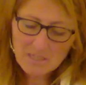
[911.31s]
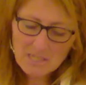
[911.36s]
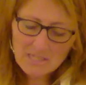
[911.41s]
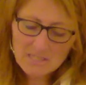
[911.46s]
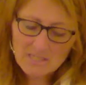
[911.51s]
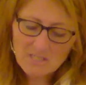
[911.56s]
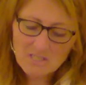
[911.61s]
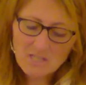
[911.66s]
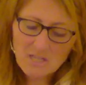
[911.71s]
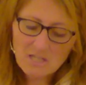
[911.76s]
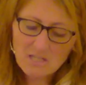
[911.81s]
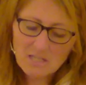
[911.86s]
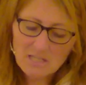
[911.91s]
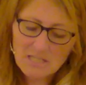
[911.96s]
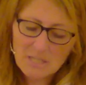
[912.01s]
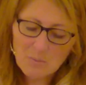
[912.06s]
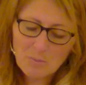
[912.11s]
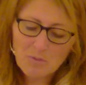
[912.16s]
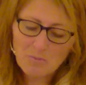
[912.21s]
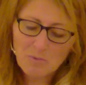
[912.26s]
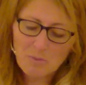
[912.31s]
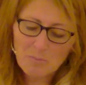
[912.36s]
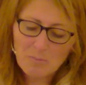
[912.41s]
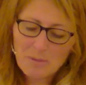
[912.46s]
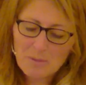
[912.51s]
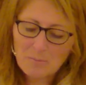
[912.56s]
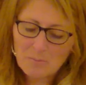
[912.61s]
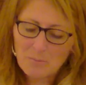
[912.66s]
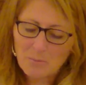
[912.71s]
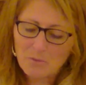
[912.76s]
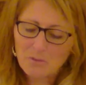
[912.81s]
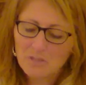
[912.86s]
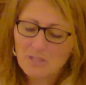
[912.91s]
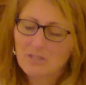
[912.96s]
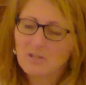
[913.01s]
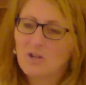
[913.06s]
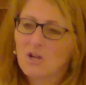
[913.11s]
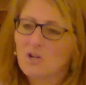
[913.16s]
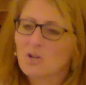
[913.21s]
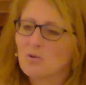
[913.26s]
And suddenly we remembered
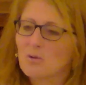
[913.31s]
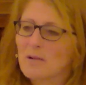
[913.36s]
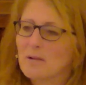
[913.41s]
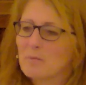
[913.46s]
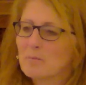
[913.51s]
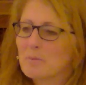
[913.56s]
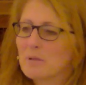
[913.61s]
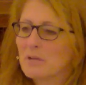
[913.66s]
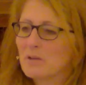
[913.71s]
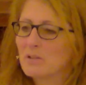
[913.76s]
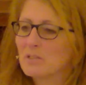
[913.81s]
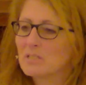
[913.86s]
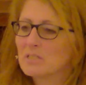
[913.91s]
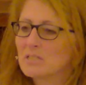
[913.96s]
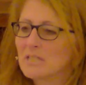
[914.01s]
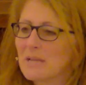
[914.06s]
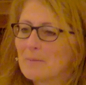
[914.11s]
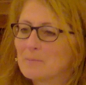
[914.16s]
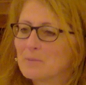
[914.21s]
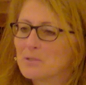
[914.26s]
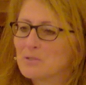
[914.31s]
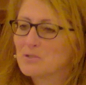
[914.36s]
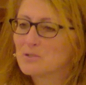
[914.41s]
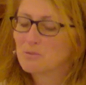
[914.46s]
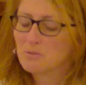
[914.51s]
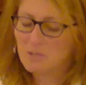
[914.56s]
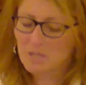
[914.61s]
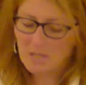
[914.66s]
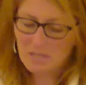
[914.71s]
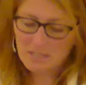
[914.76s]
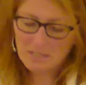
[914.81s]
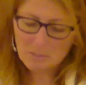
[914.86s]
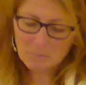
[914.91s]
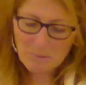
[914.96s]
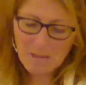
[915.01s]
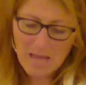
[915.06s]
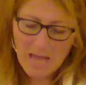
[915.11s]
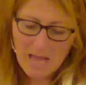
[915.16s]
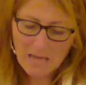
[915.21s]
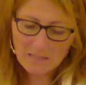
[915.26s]
that our grandparents kept a suitcase
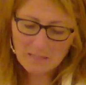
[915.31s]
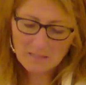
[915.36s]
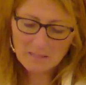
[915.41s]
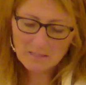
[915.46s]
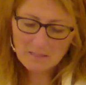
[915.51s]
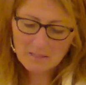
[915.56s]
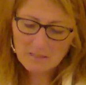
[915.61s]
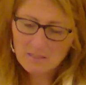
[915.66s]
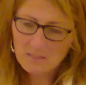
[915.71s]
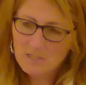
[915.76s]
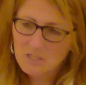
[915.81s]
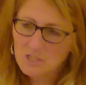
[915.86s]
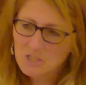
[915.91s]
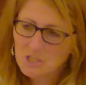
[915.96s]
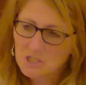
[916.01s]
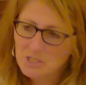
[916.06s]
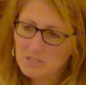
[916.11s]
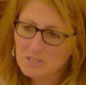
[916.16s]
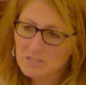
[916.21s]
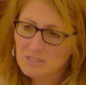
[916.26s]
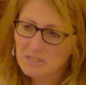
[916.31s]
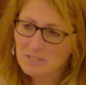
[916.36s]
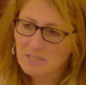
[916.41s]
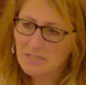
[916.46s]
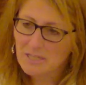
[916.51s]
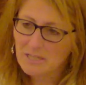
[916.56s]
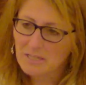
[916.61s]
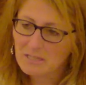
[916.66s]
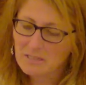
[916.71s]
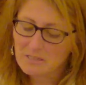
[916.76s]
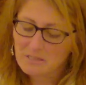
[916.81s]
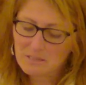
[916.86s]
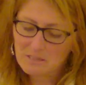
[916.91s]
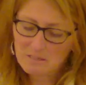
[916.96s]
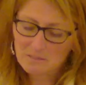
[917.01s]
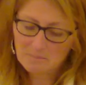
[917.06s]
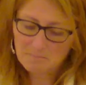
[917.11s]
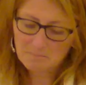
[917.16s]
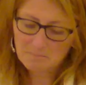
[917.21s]
packed, just in case.